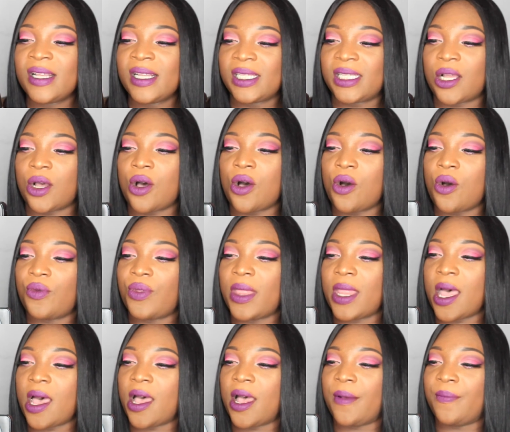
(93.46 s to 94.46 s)
So
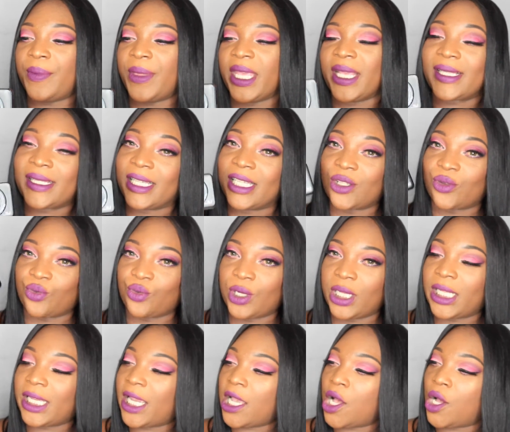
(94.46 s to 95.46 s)
this is
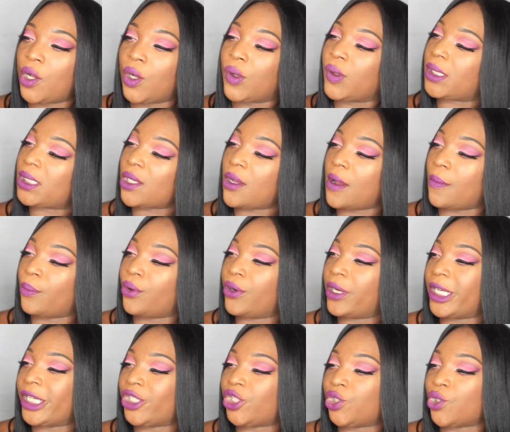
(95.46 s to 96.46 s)
really old, so I'm
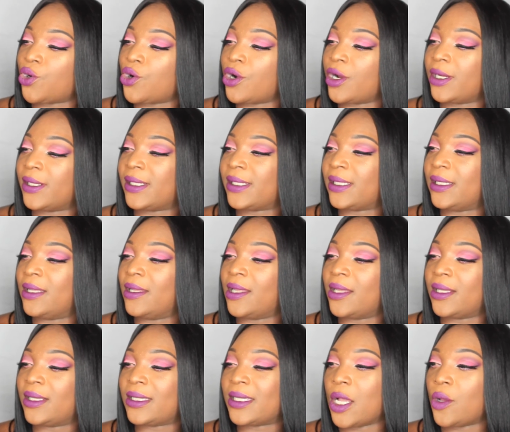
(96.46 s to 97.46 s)
pretty sure
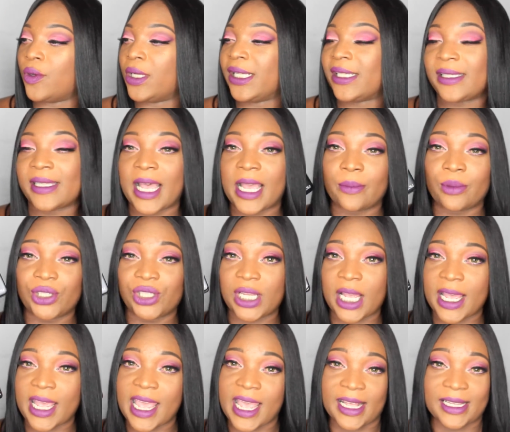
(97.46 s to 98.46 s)
Sony
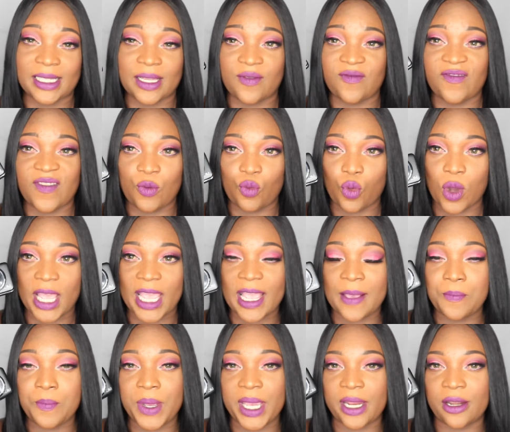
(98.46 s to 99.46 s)
CyberShot has a way
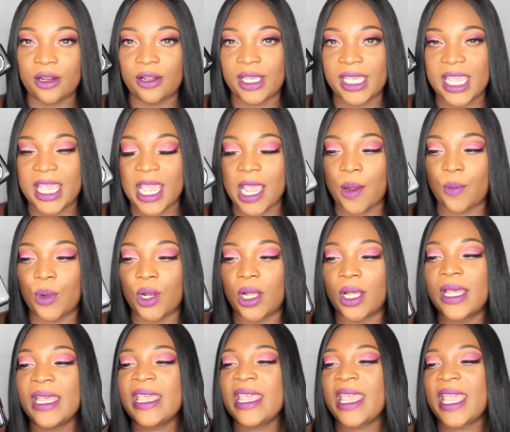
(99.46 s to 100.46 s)
better
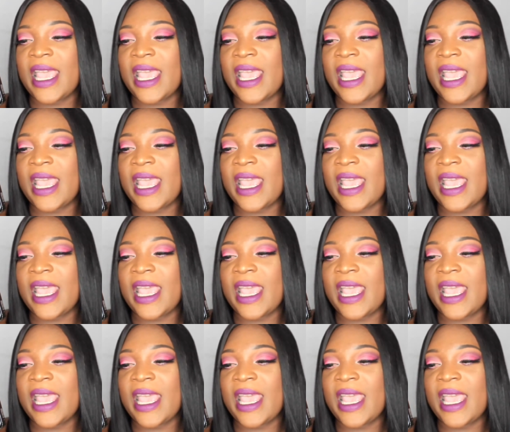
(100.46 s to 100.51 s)
camera,